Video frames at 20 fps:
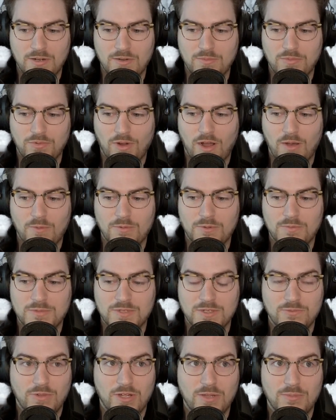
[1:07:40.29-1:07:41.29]
problems
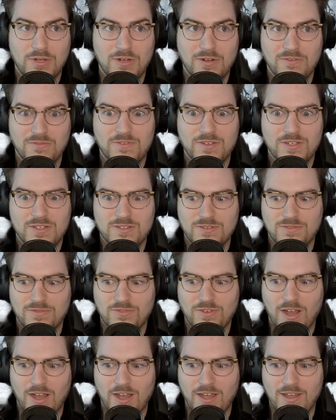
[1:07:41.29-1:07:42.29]
and way bigger fish to
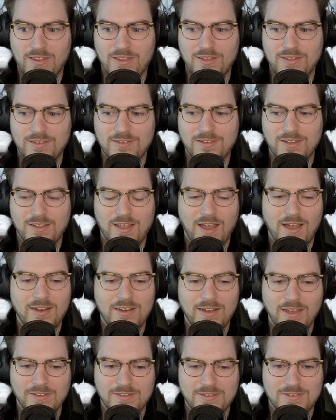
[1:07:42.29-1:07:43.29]
fry than the guy
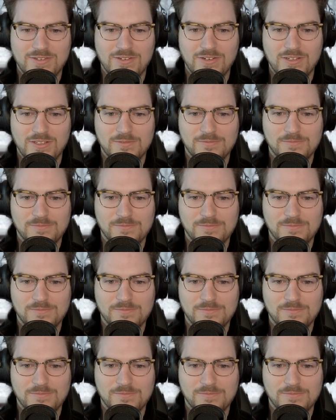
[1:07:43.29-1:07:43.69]
down the street.